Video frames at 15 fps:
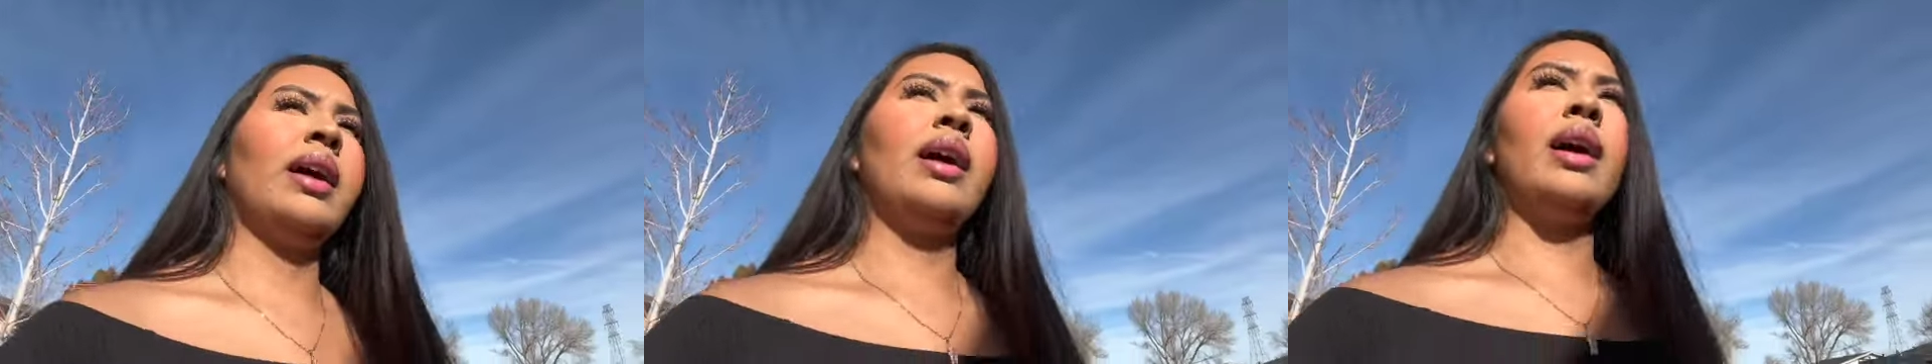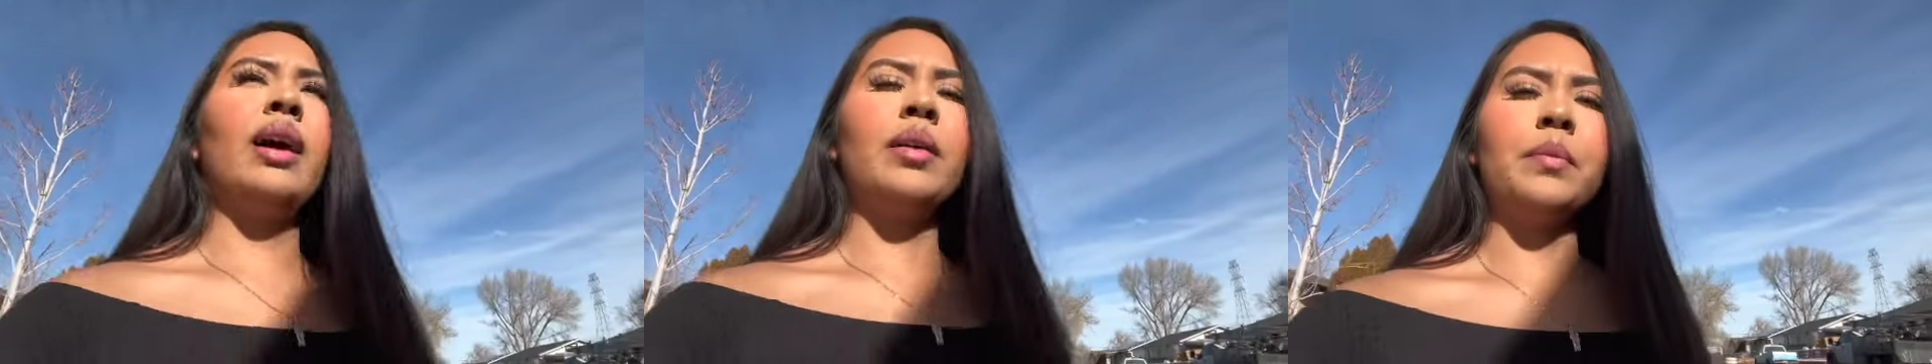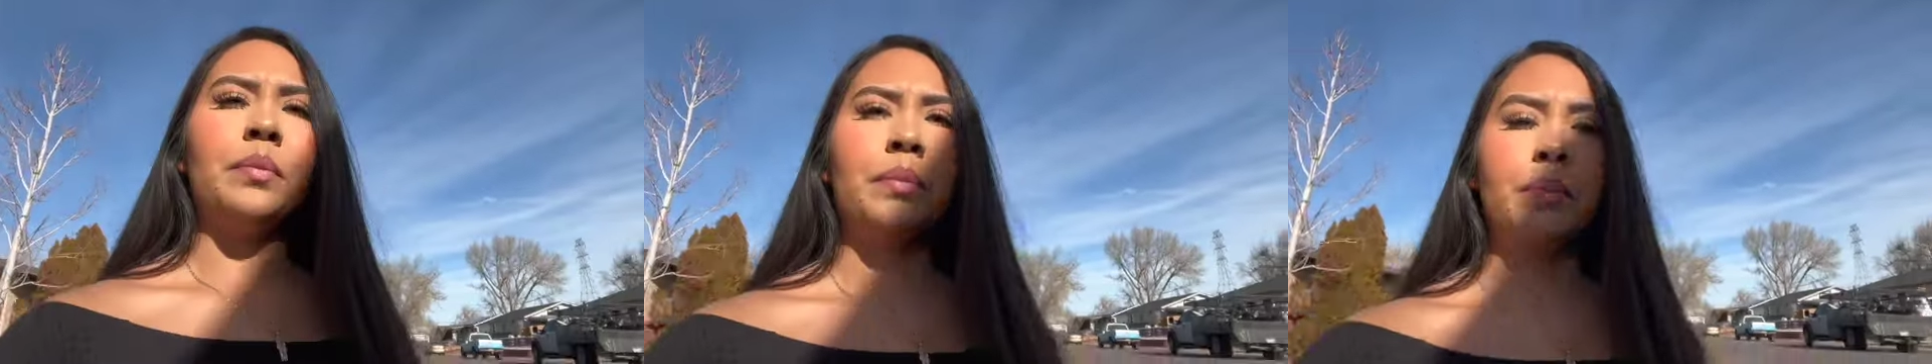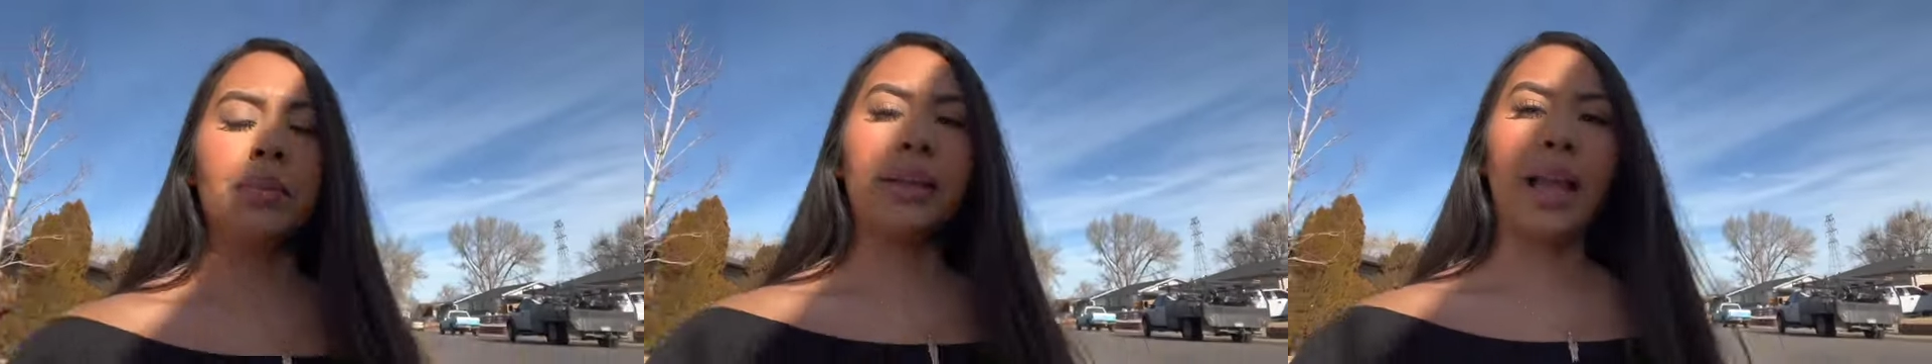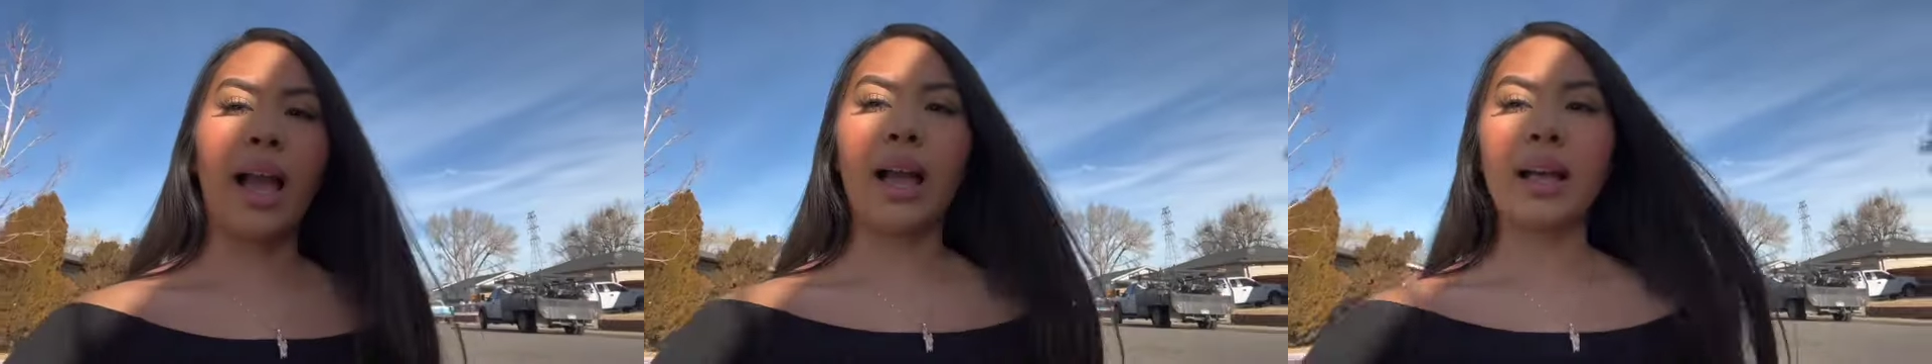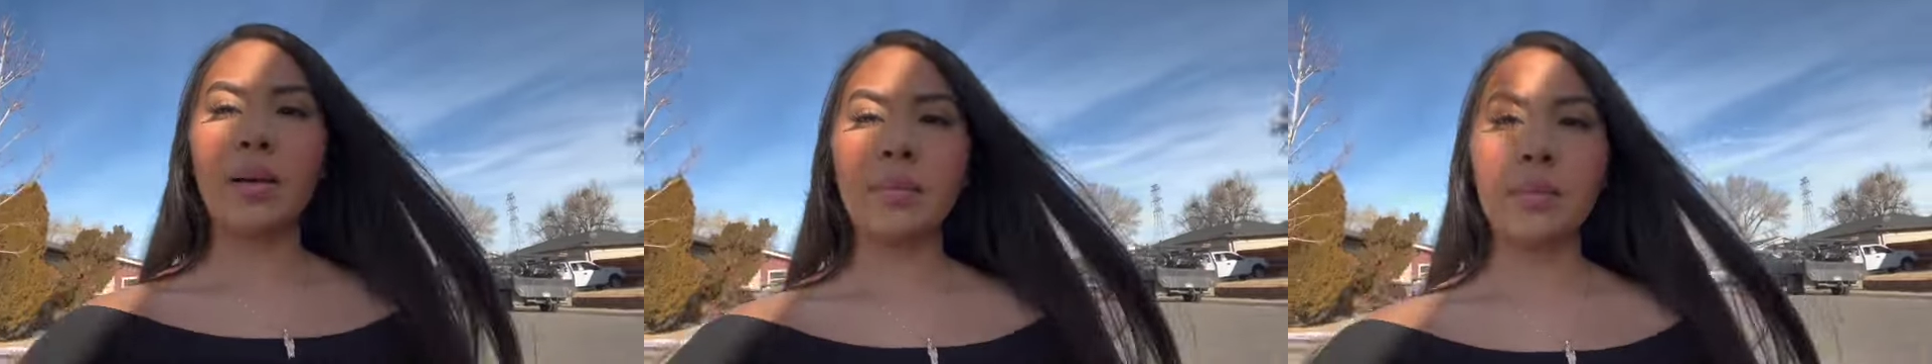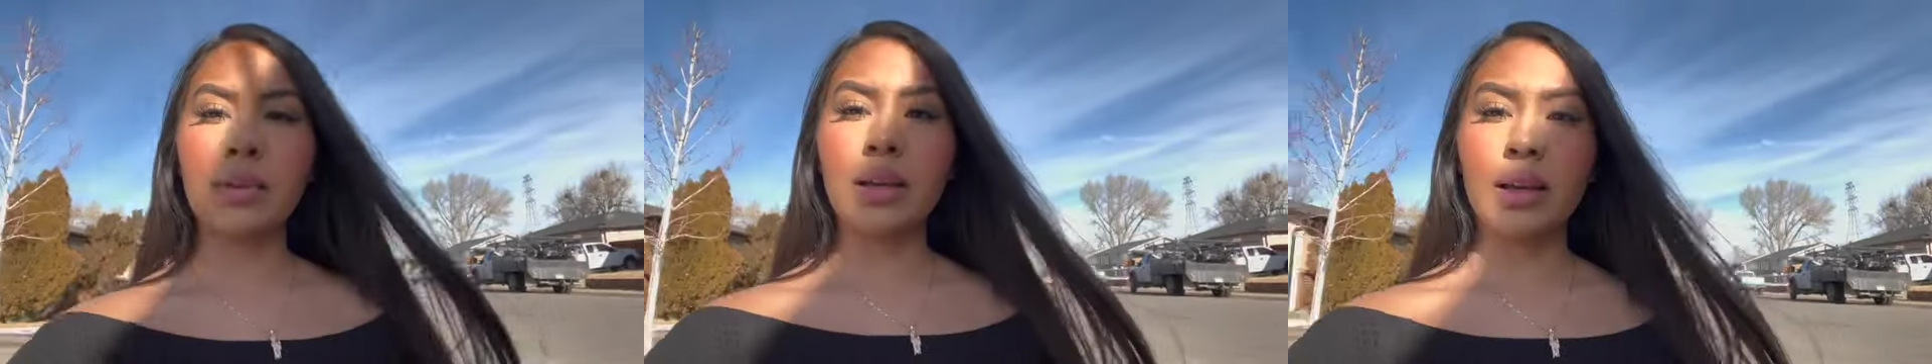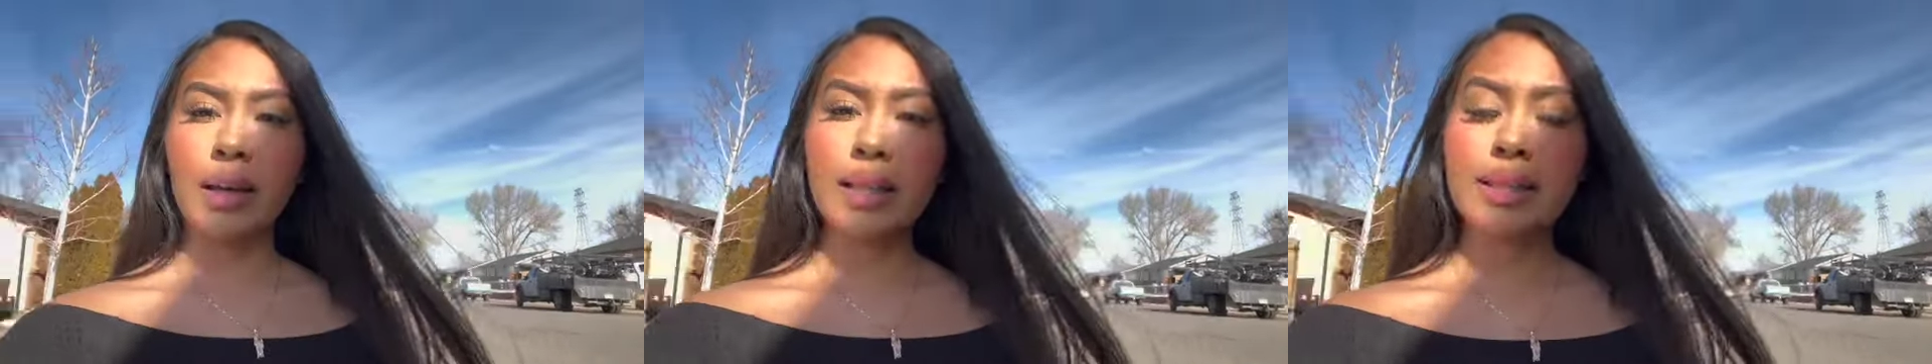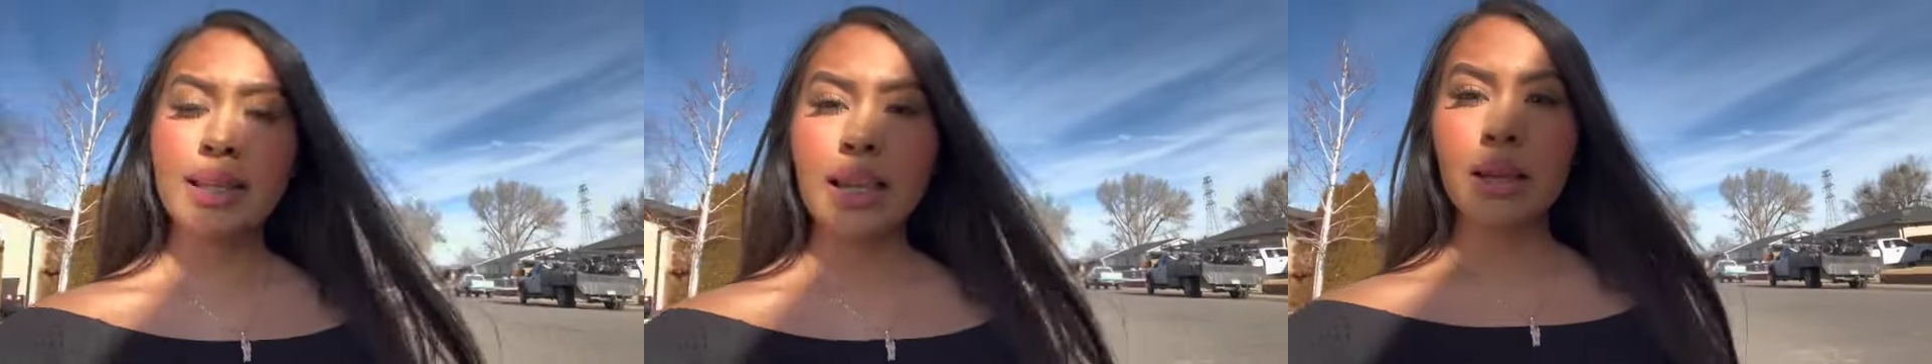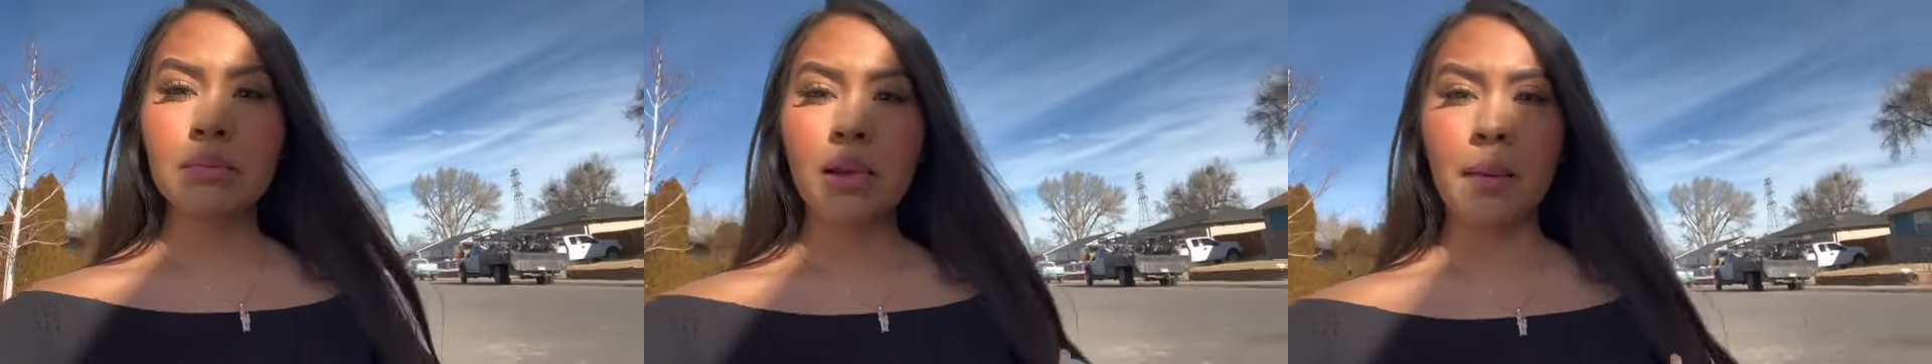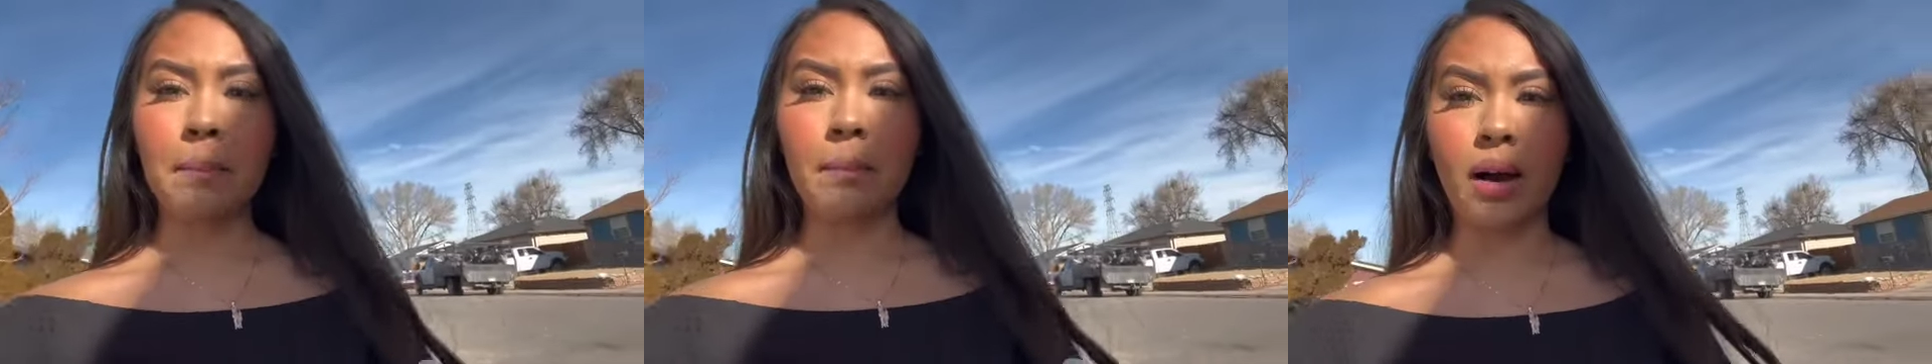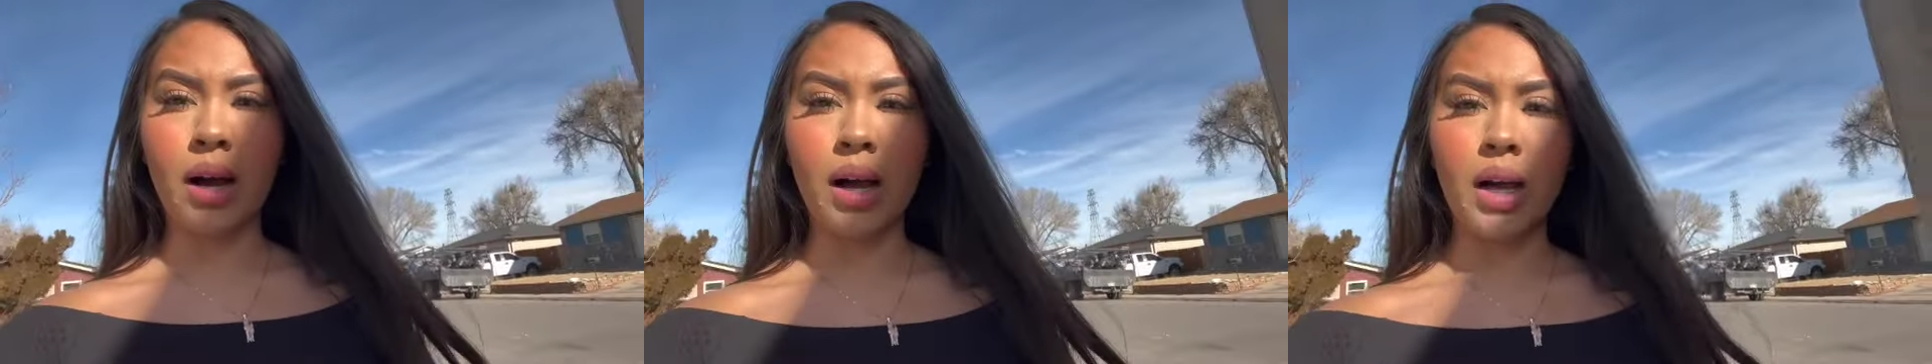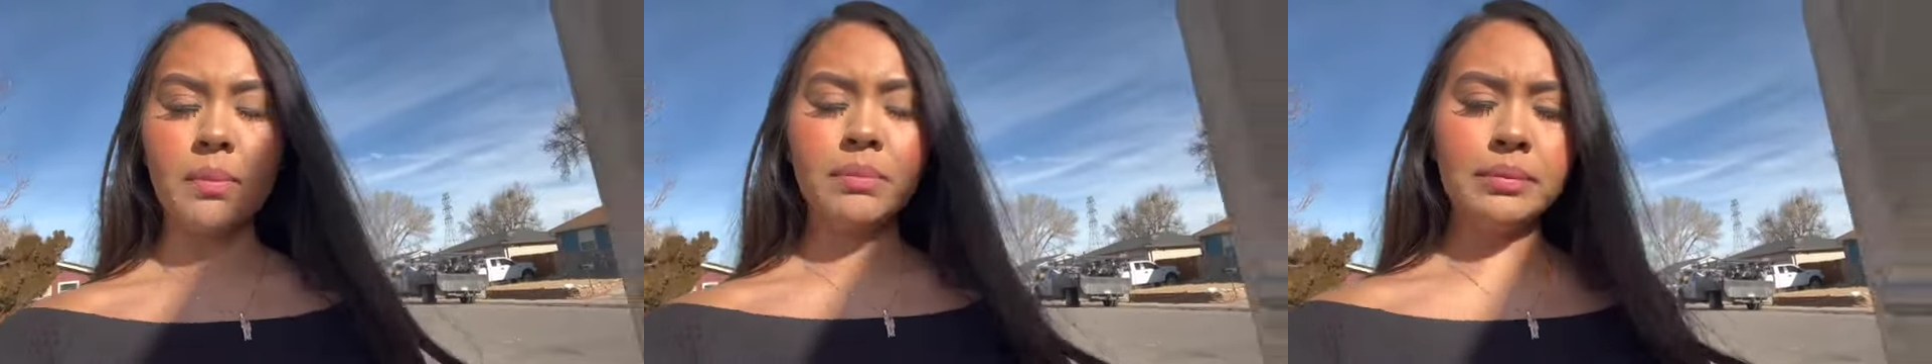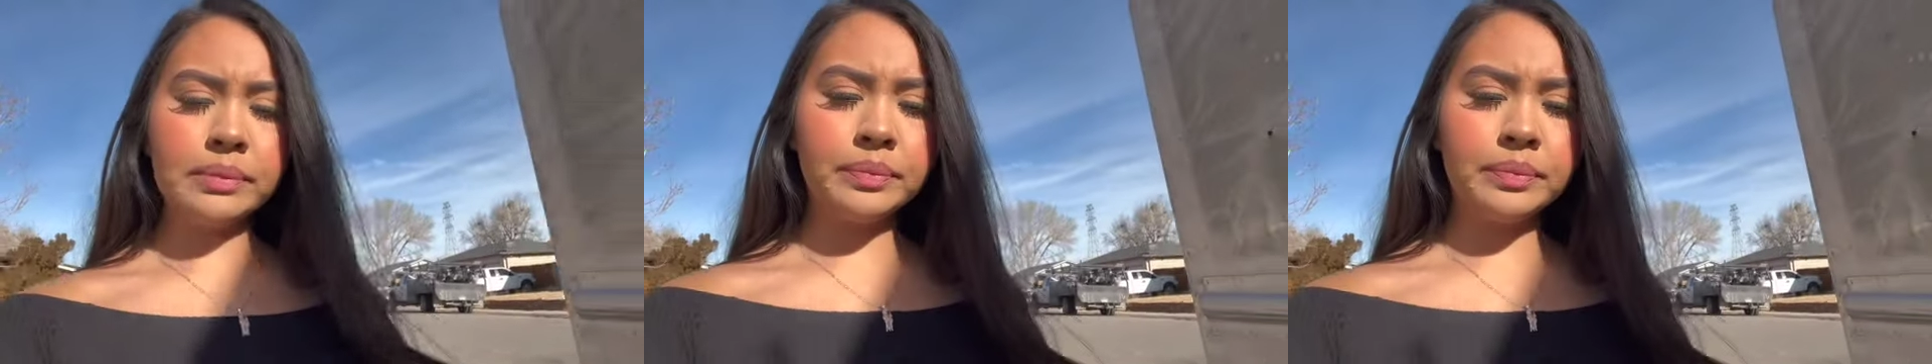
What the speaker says: But yeah, I'm gonna take my mom